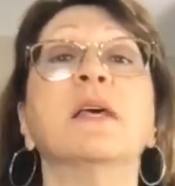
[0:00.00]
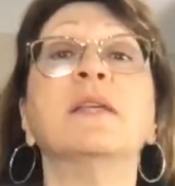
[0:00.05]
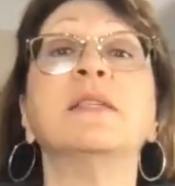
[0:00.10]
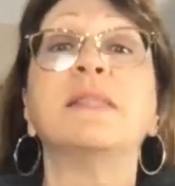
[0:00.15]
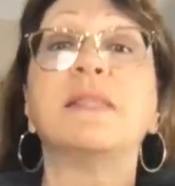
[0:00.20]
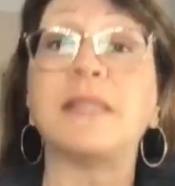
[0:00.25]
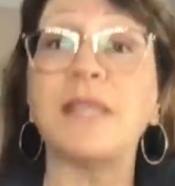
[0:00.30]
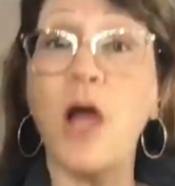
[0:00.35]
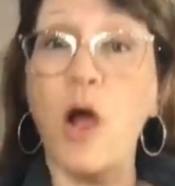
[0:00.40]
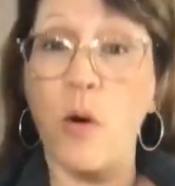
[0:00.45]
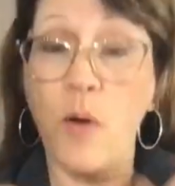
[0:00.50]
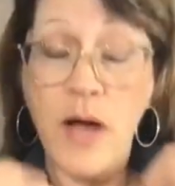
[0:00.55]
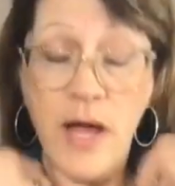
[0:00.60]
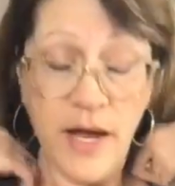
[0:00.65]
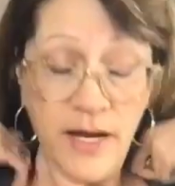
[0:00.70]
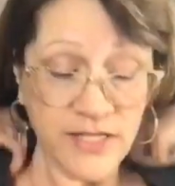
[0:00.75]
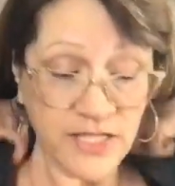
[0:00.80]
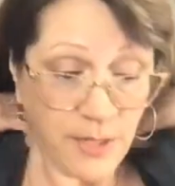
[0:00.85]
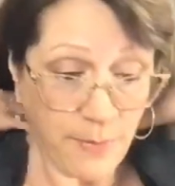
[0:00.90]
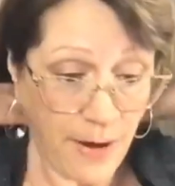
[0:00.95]
So,
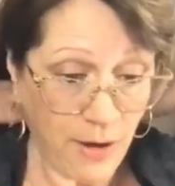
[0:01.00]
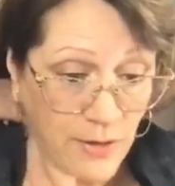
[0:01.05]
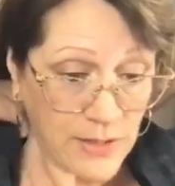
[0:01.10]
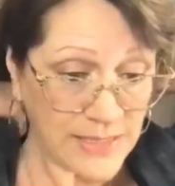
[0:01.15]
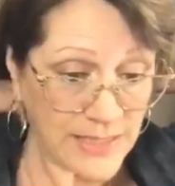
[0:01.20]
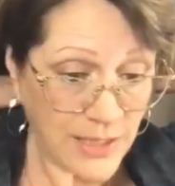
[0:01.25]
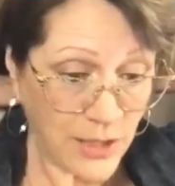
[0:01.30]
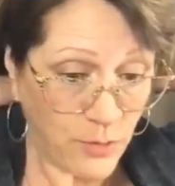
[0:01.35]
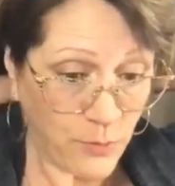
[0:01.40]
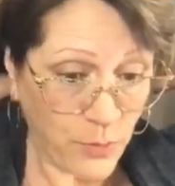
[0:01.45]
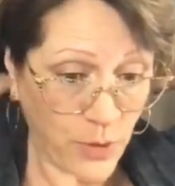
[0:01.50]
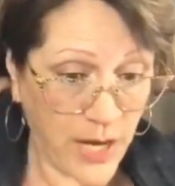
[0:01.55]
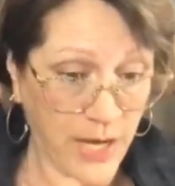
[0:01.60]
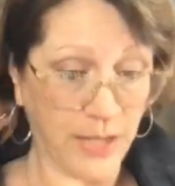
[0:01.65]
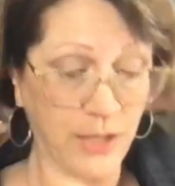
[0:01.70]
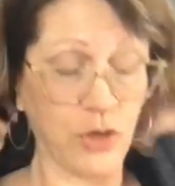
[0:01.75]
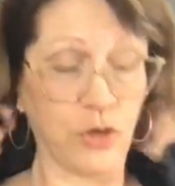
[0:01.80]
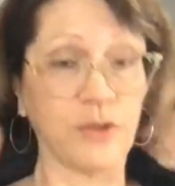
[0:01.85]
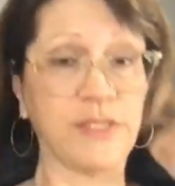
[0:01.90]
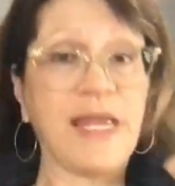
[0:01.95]
Tamara's little
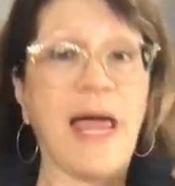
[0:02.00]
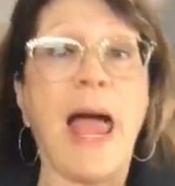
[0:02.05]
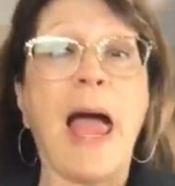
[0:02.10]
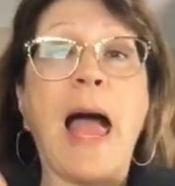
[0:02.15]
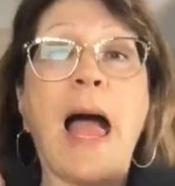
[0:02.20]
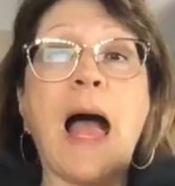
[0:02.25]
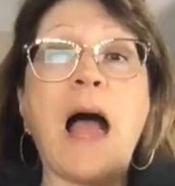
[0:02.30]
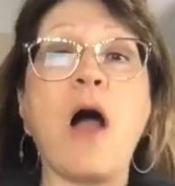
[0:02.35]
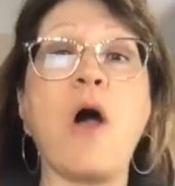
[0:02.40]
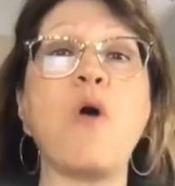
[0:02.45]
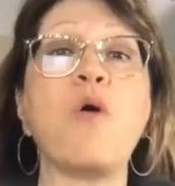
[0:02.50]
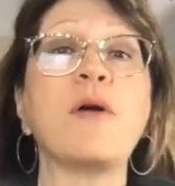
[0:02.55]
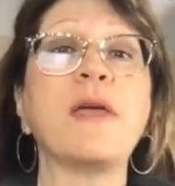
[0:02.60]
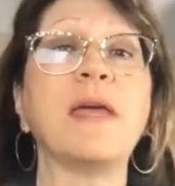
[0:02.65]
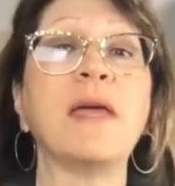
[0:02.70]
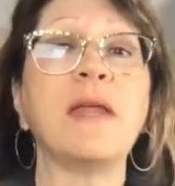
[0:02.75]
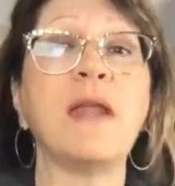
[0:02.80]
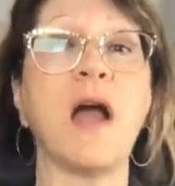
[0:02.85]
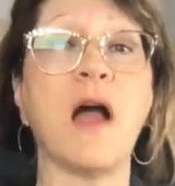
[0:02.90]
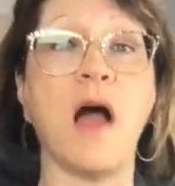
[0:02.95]
brain goes, "How
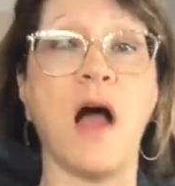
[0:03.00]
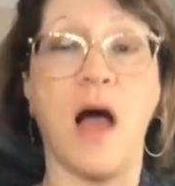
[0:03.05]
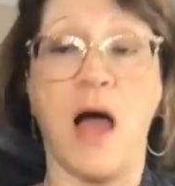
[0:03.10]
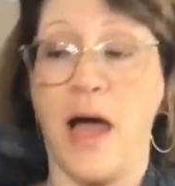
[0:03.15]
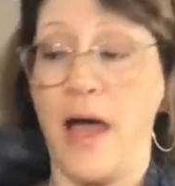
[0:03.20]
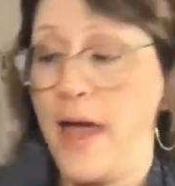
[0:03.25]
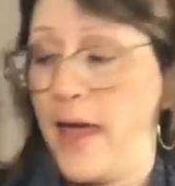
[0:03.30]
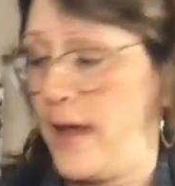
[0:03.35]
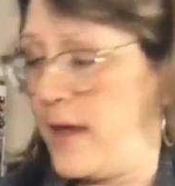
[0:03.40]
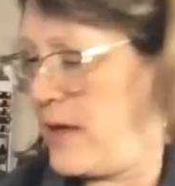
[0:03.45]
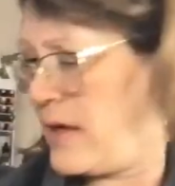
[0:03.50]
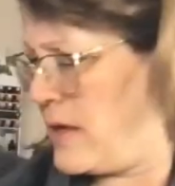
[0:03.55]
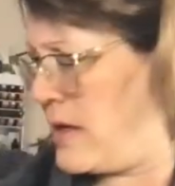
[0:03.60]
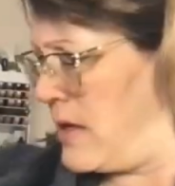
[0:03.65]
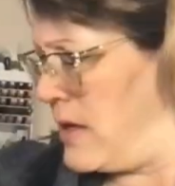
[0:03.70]
can I